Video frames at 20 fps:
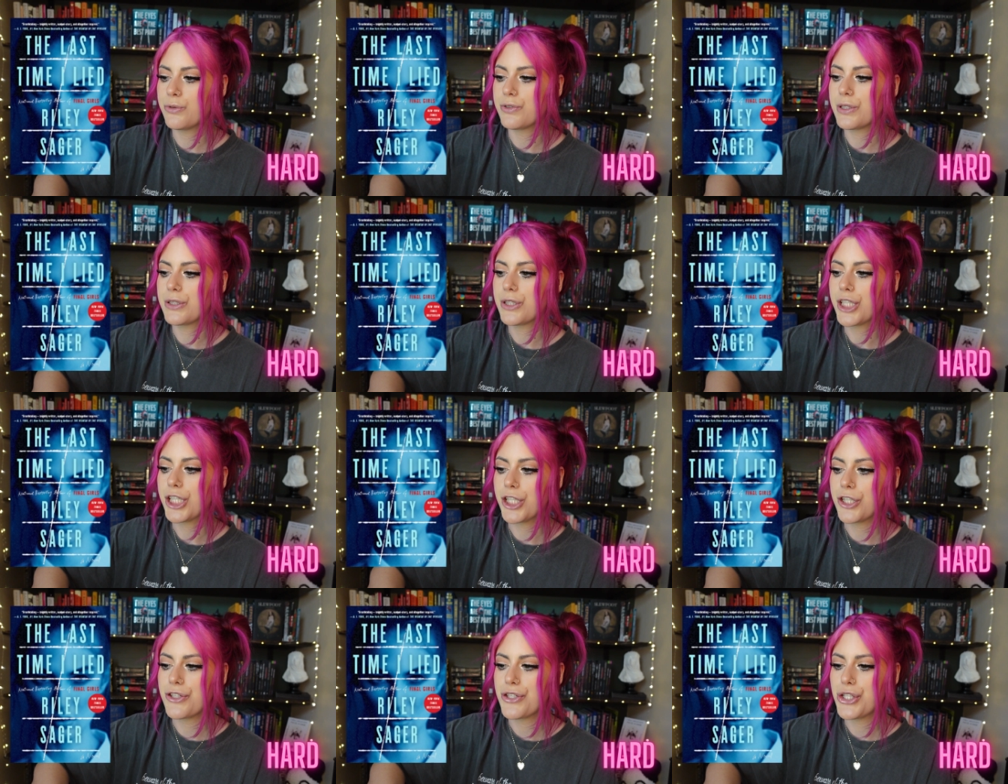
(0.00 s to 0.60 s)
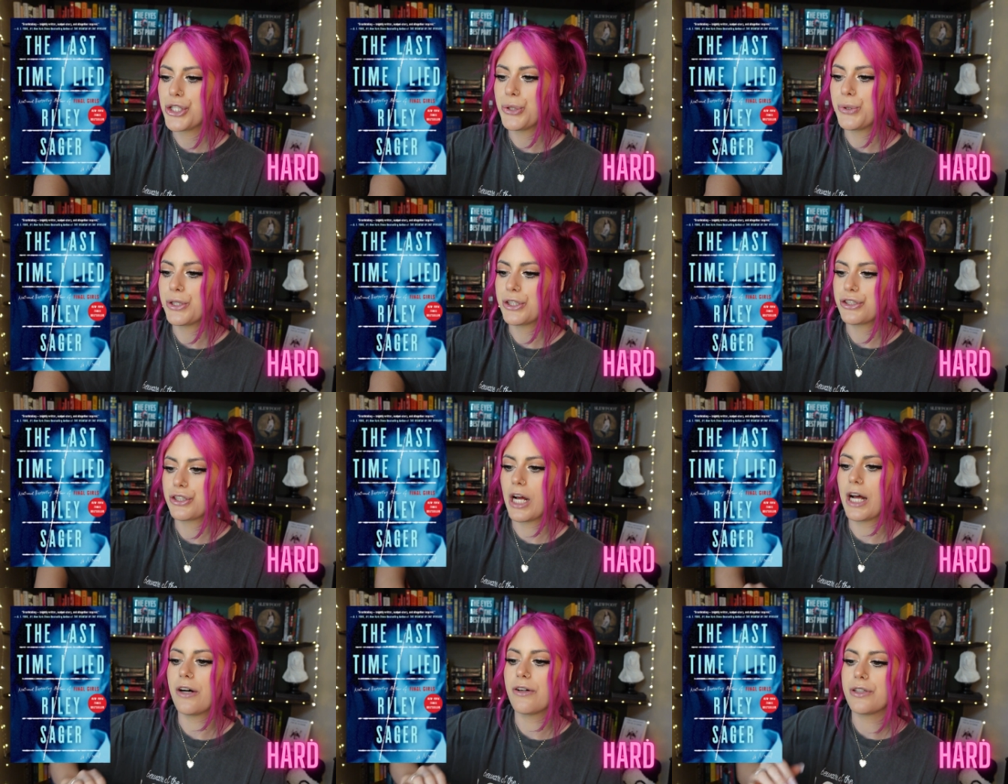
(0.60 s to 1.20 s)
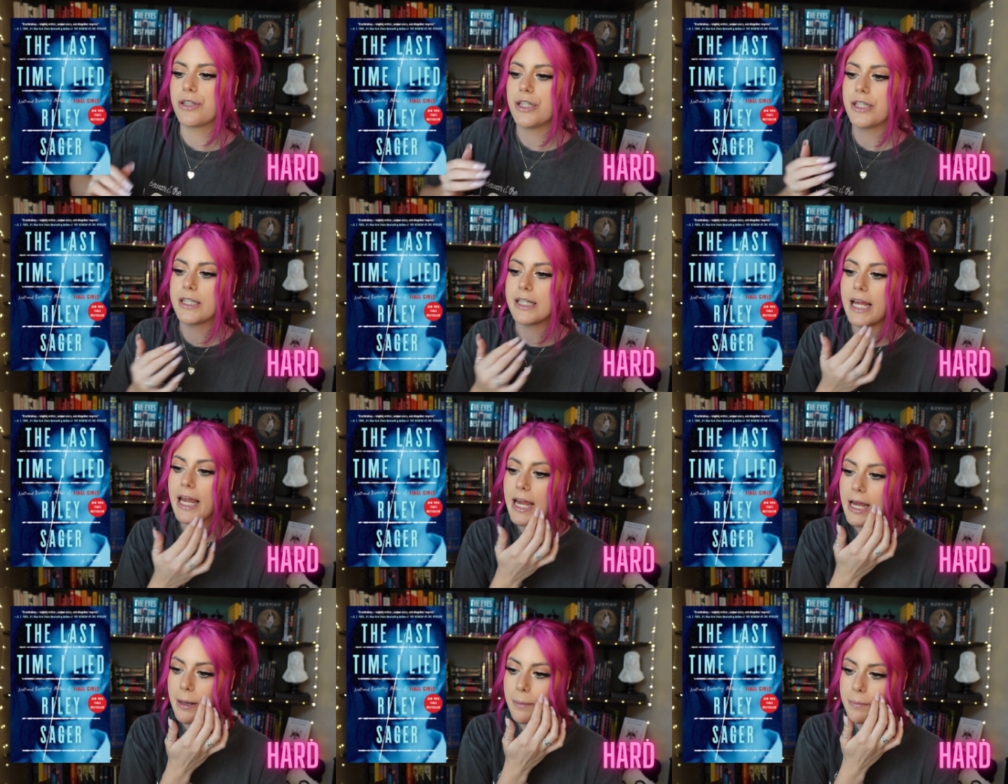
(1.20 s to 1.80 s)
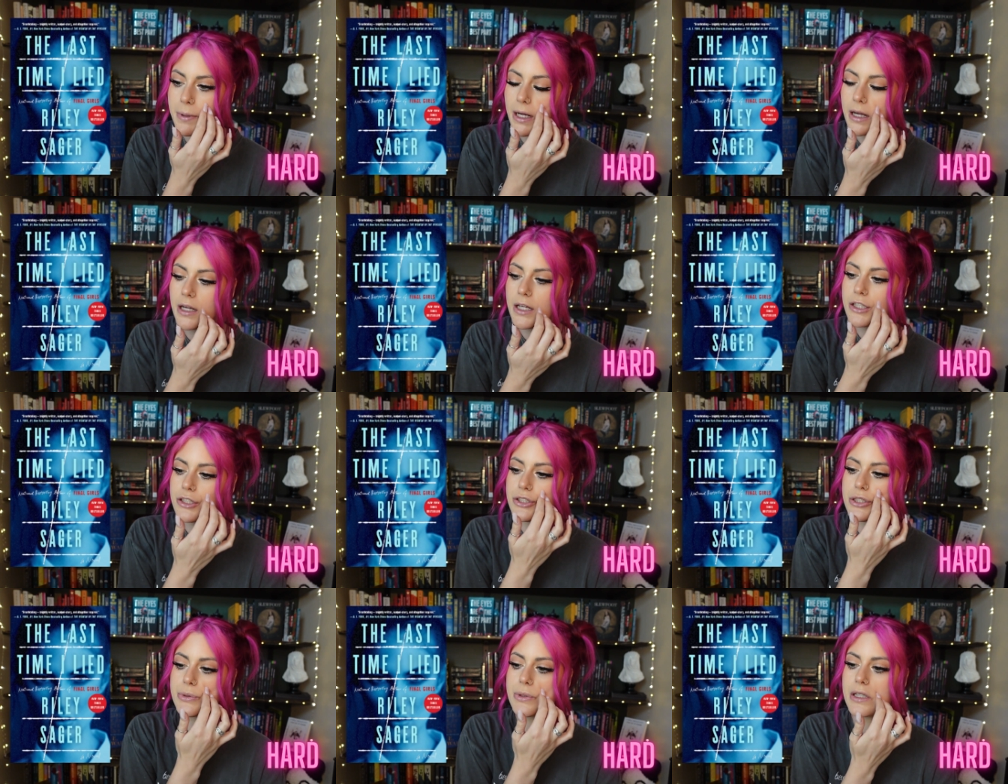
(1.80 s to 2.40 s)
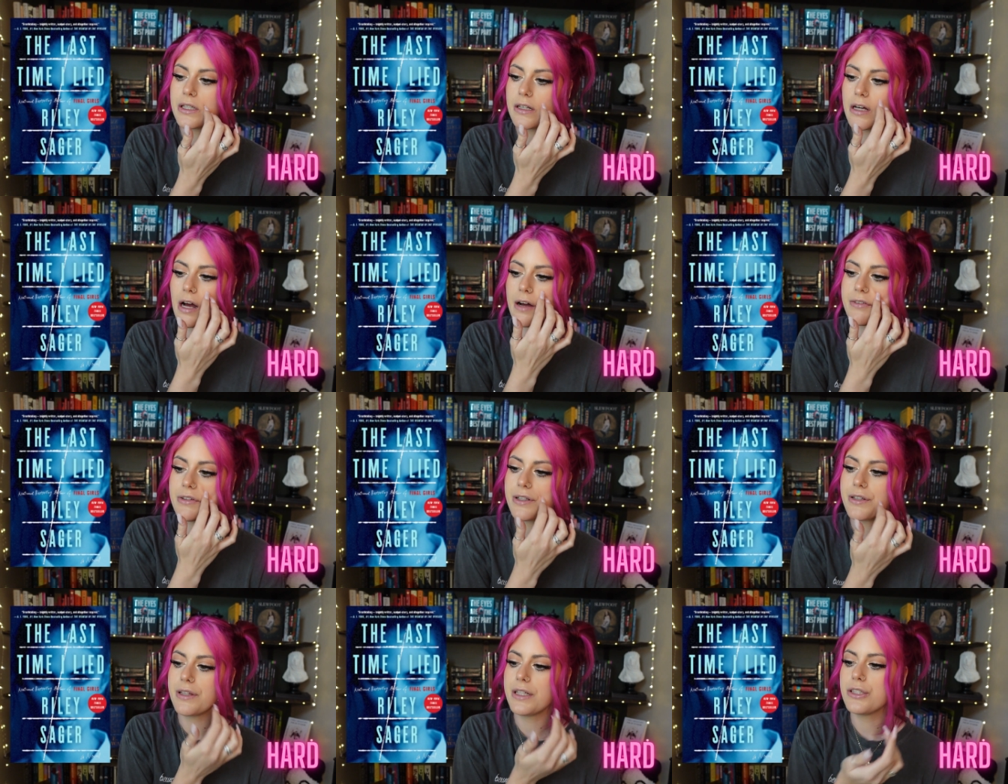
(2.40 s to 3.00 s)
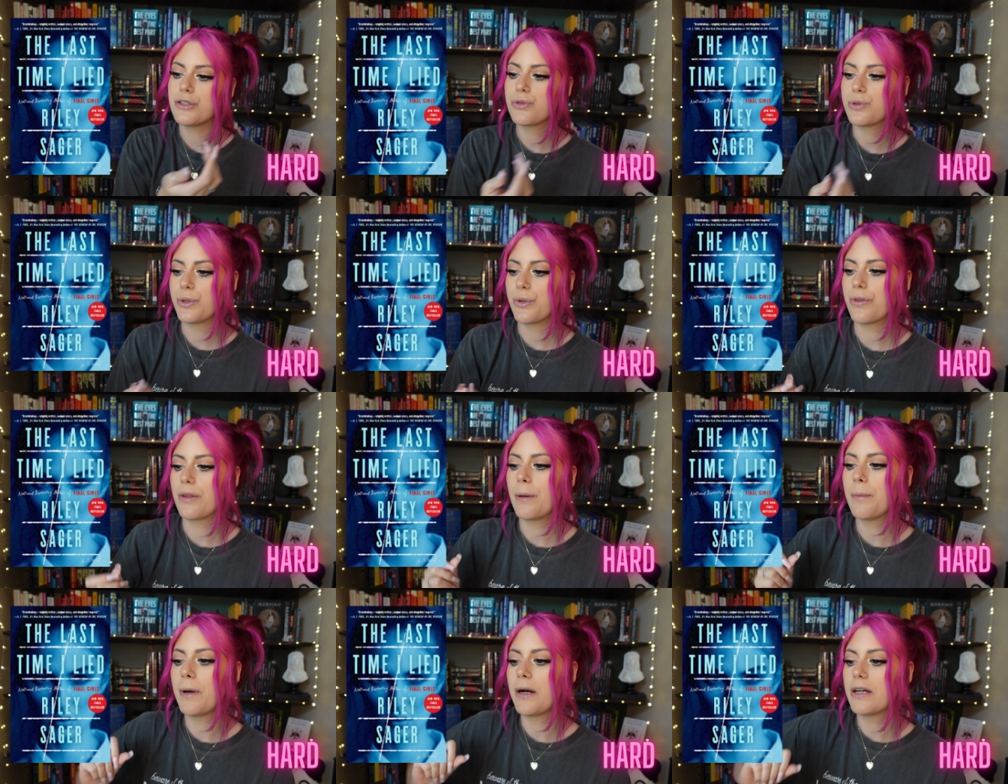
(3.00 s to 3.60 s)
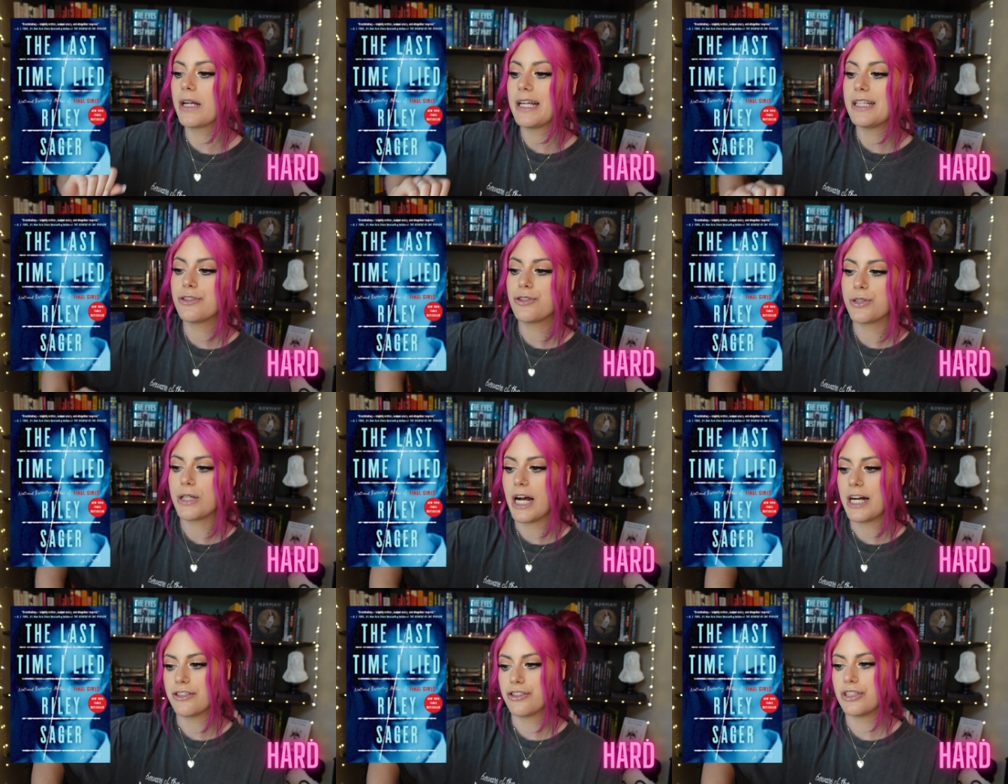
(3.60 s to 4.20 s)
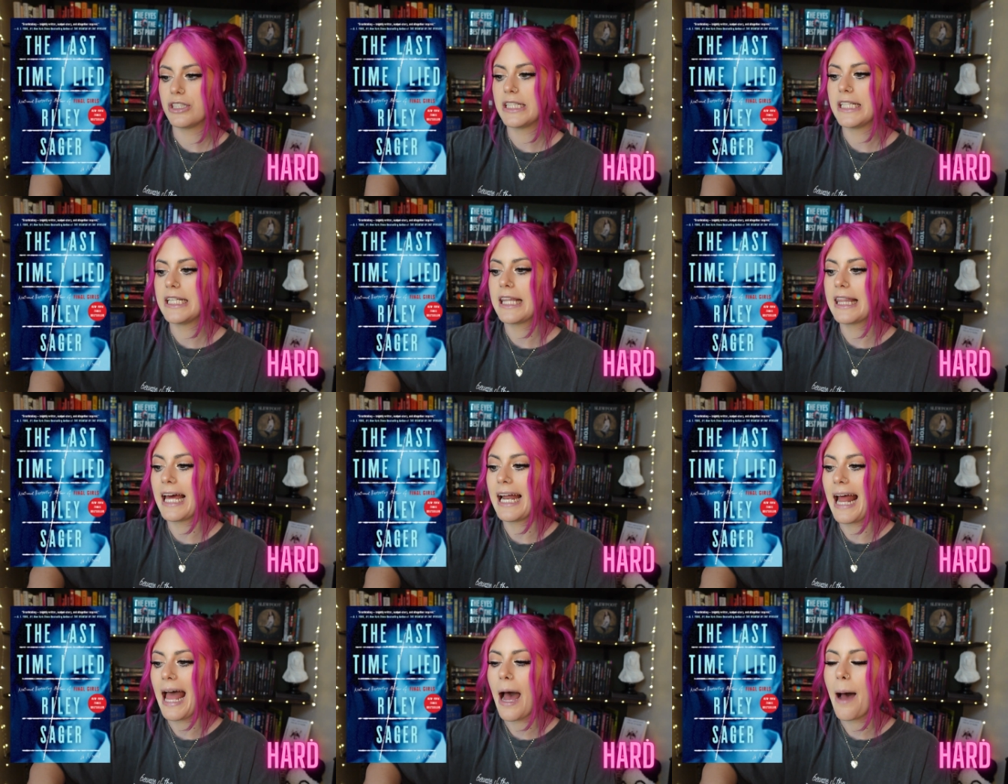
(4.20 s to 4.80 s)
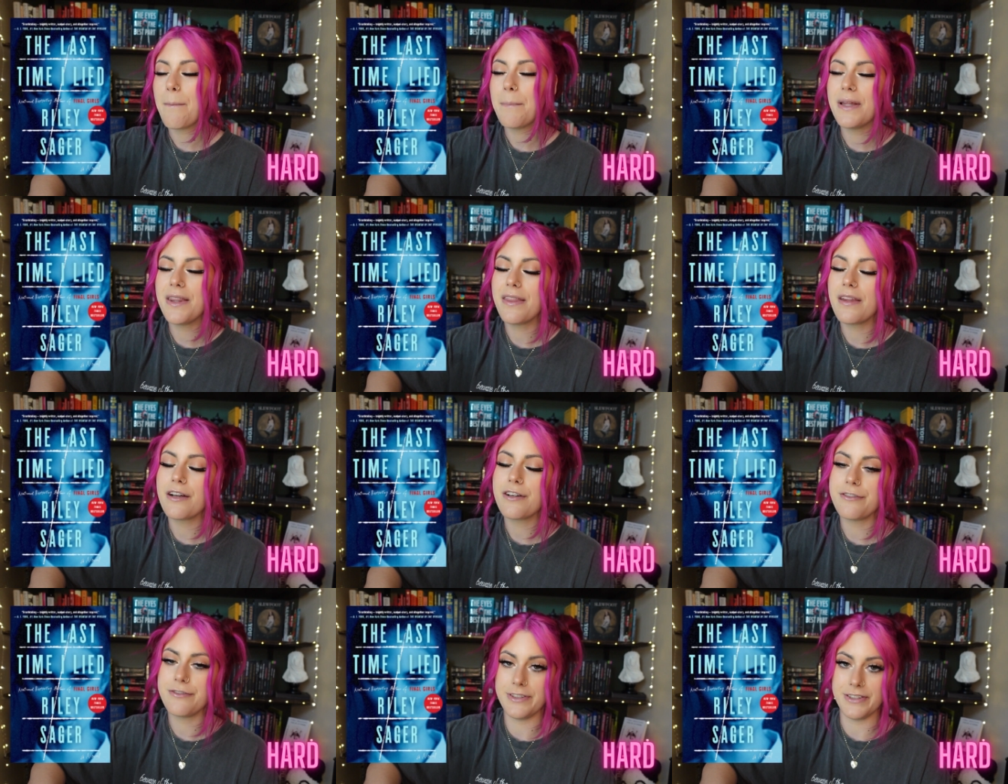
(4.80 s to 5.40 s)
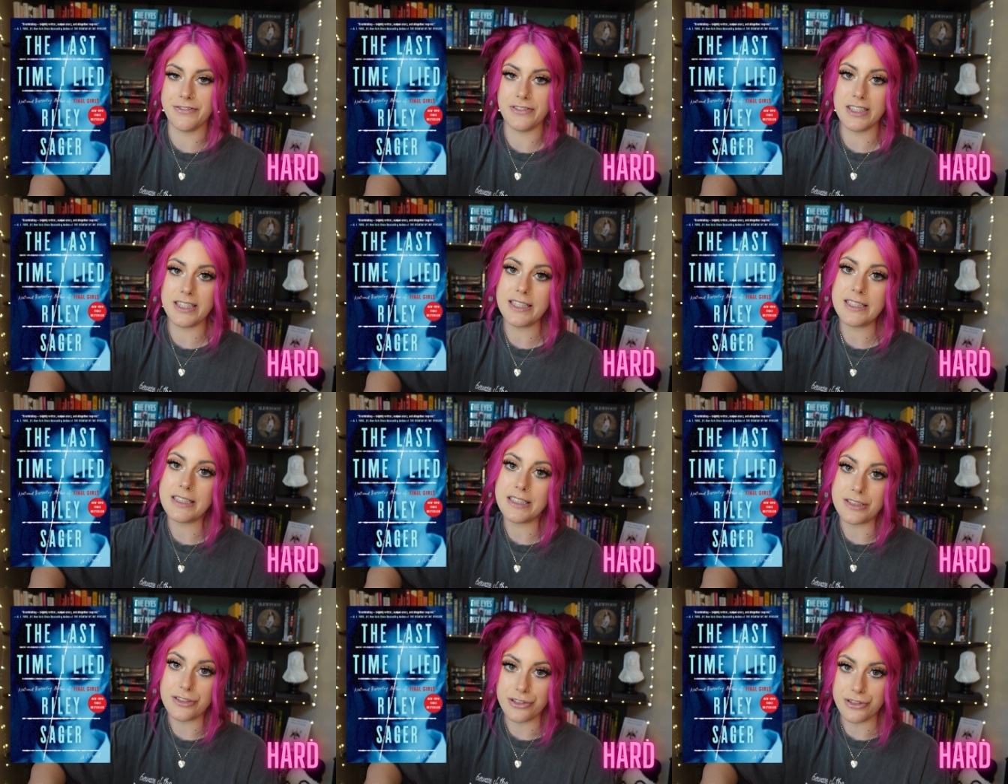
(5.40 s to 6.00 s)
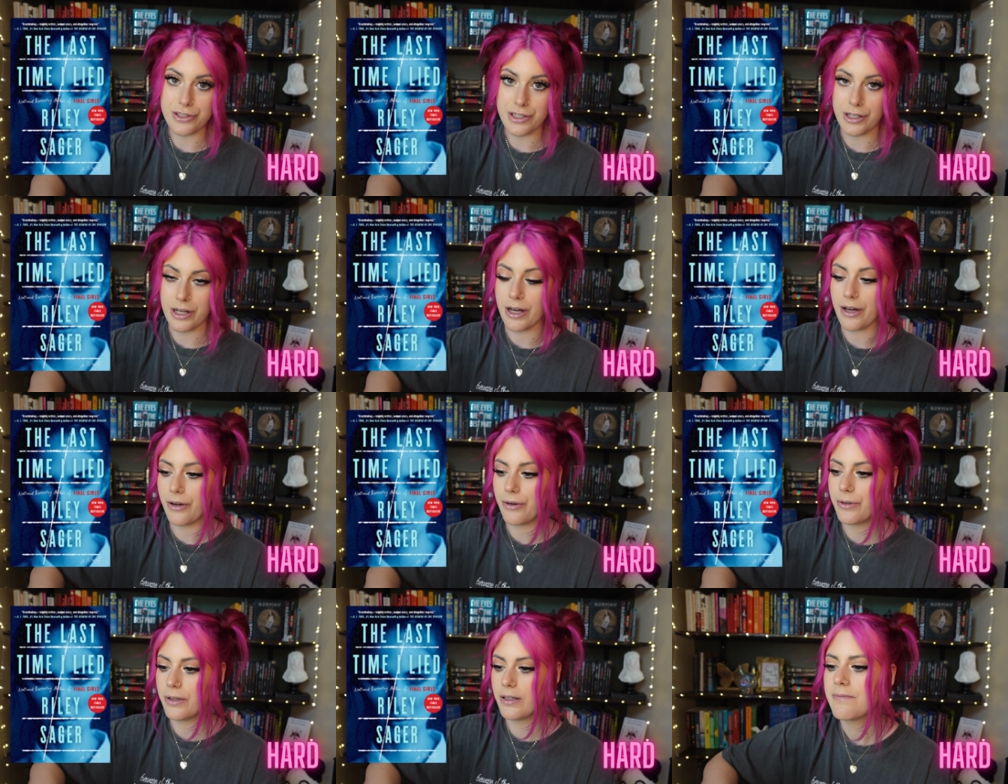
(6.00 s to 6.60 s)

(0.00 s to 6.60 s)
returns to her childhood camp to uncover the truth about a tragedy that happened there 15 years ago.